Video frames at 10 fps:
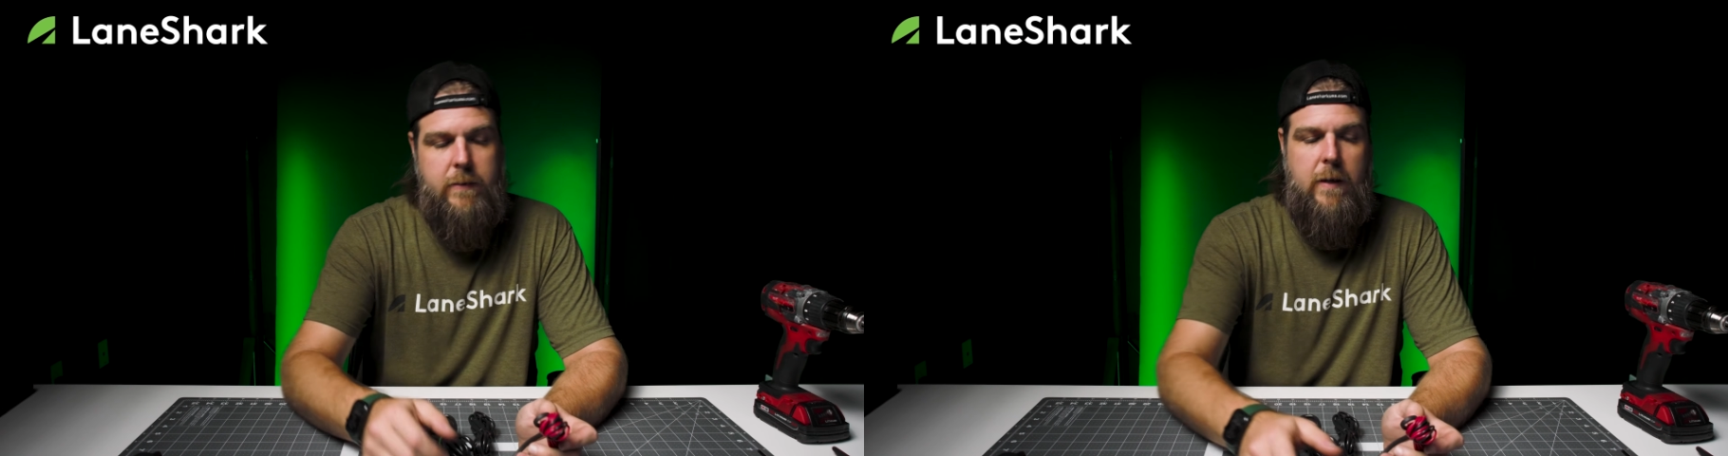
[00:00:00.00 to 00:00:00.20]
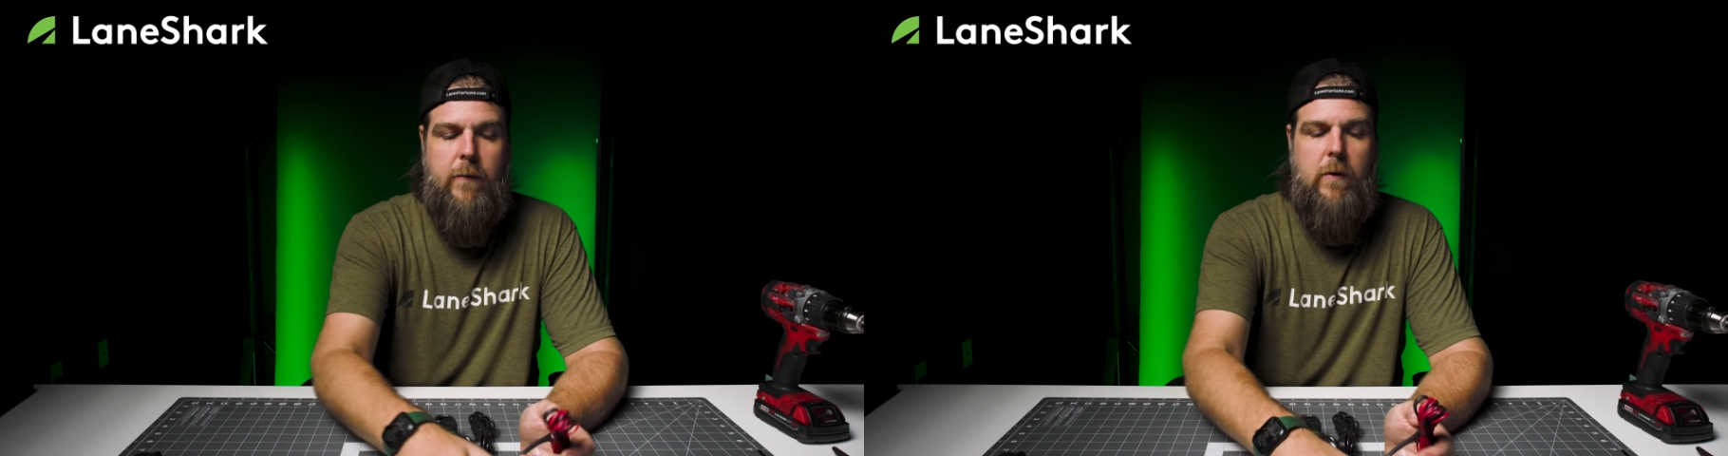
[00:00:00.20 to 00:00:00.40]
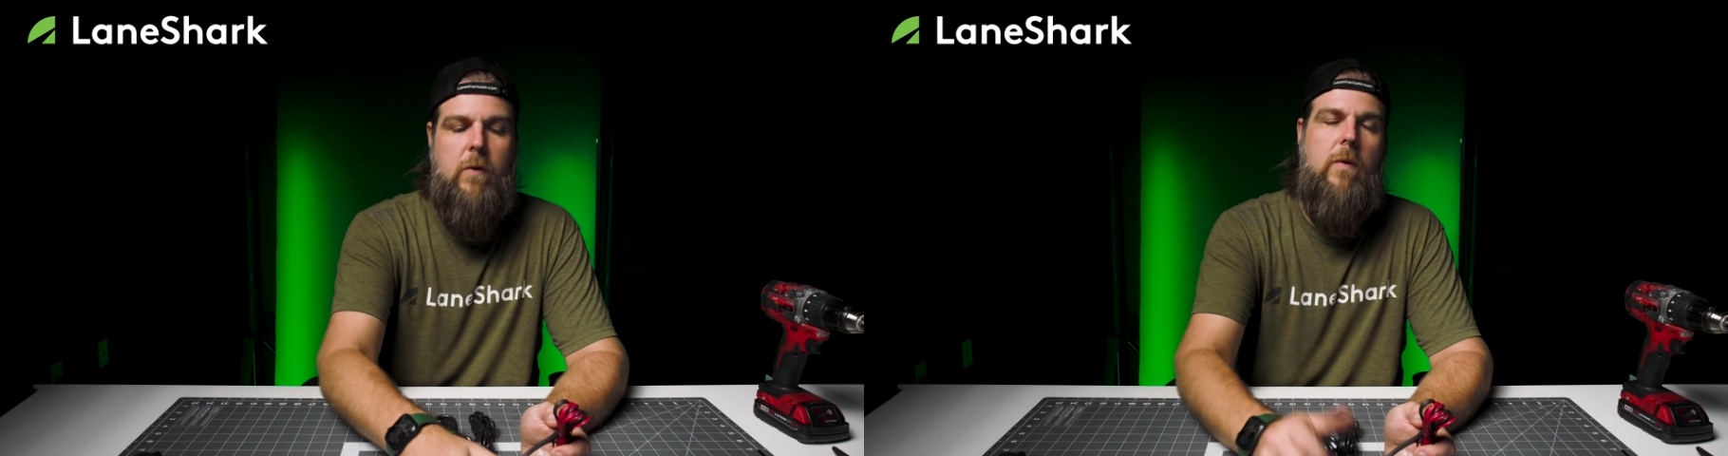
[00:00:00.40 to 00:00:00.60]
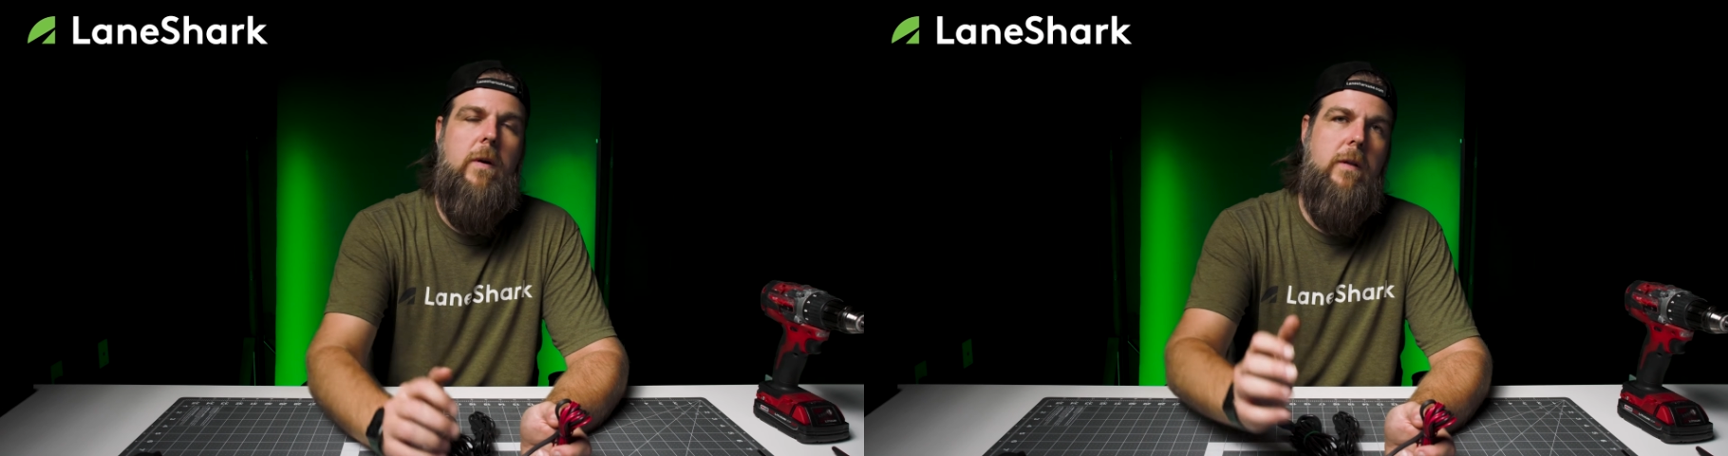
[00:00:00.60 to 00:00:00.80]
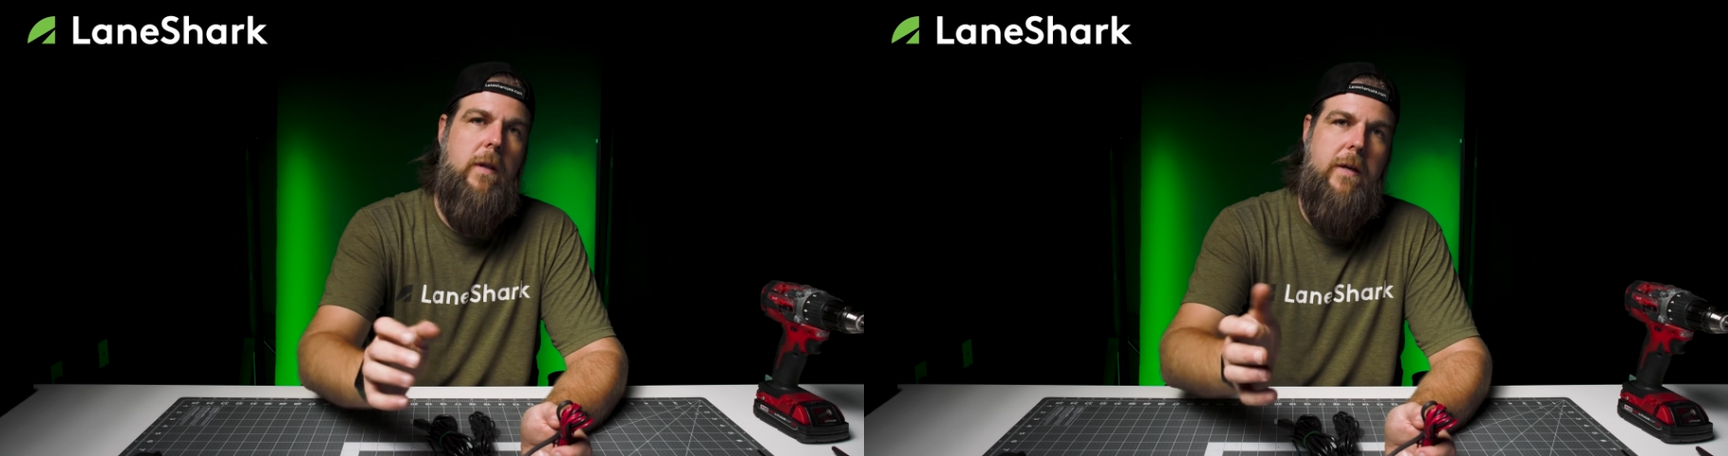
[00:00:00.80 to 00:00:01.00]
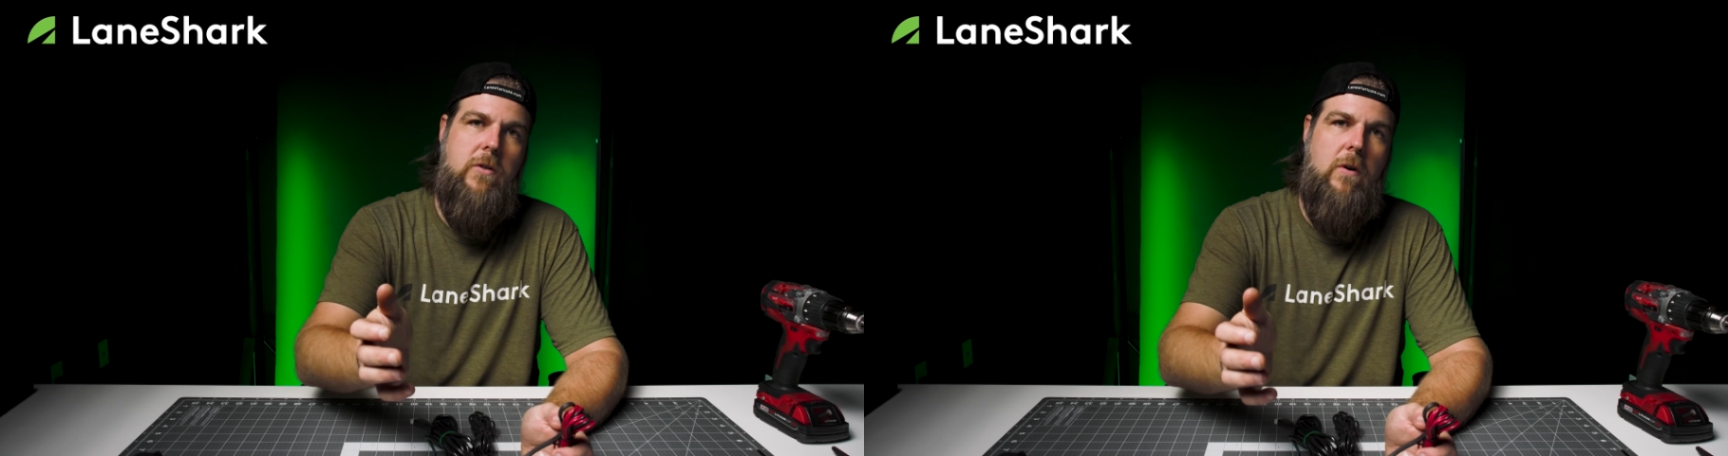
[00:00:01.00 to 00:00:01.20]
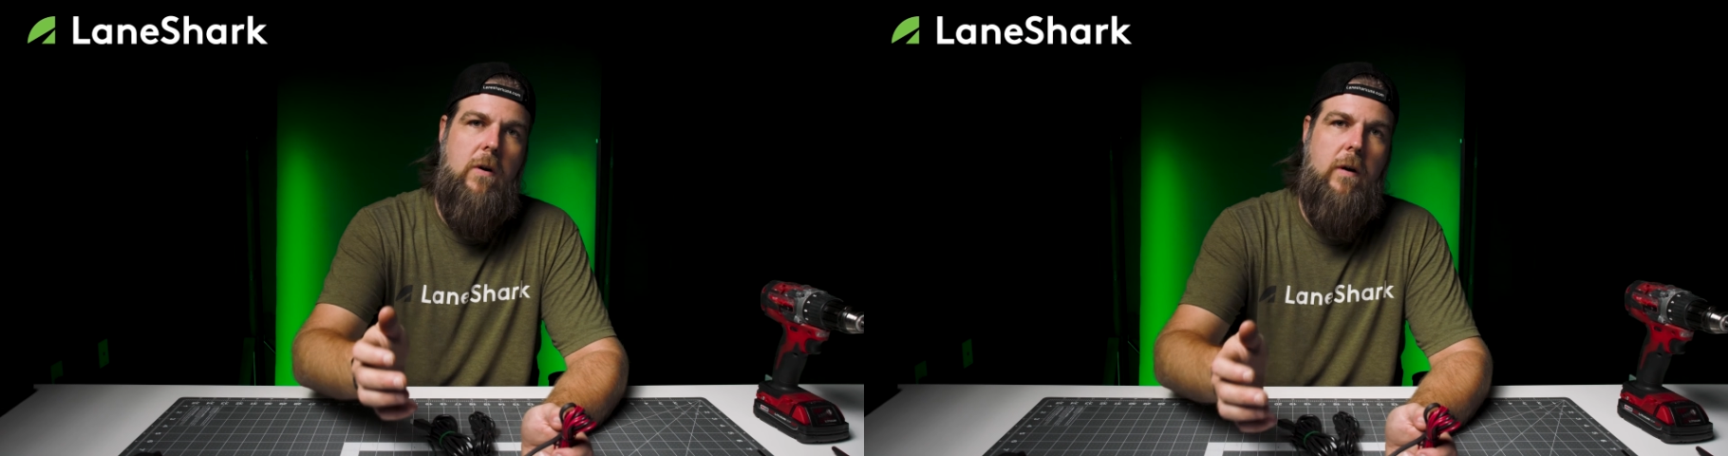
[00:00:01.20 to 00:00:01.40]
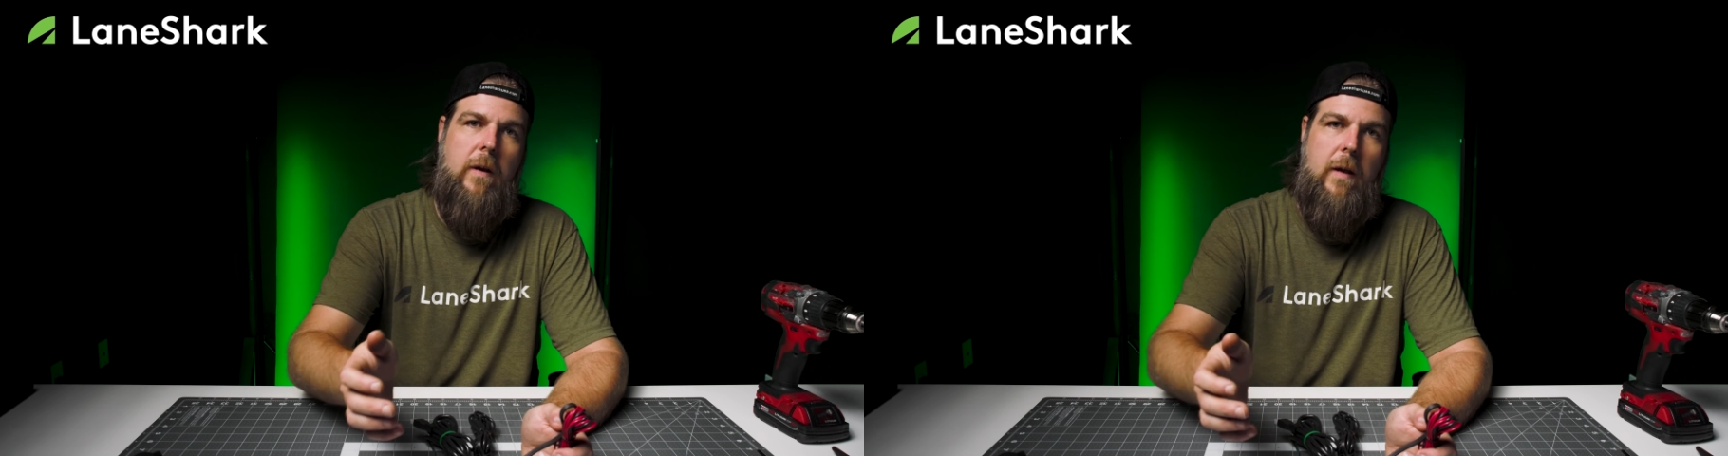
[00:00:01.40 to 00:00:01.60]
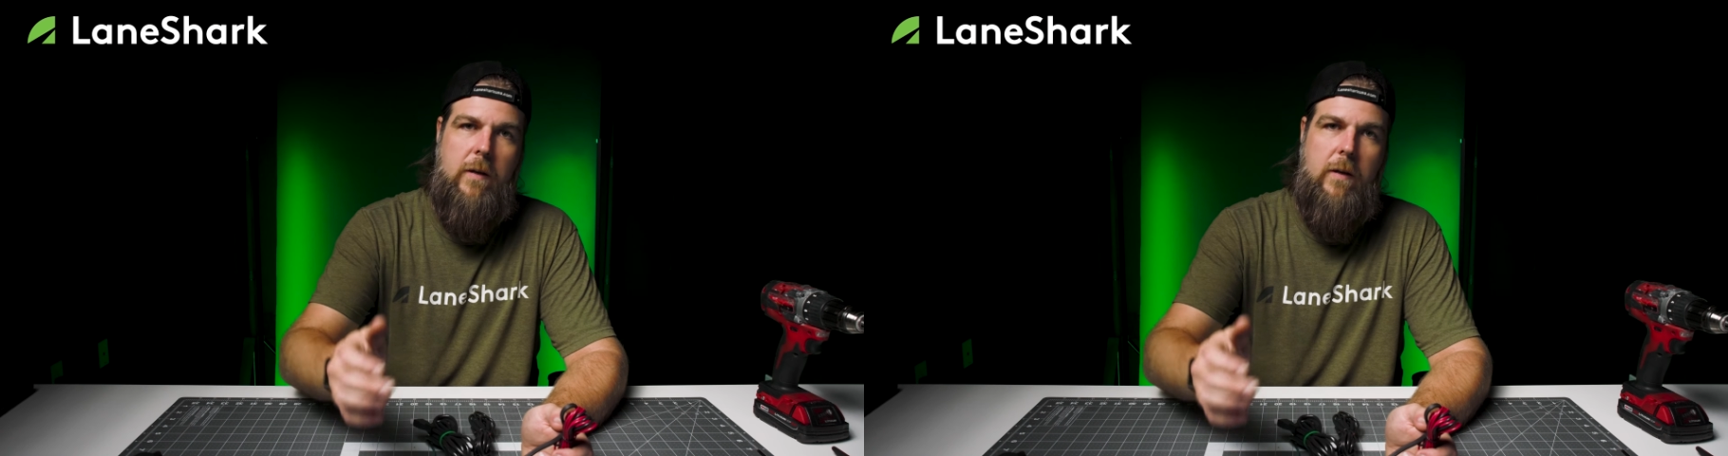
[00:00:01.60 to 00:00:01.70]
Say if you're running the Lane Shark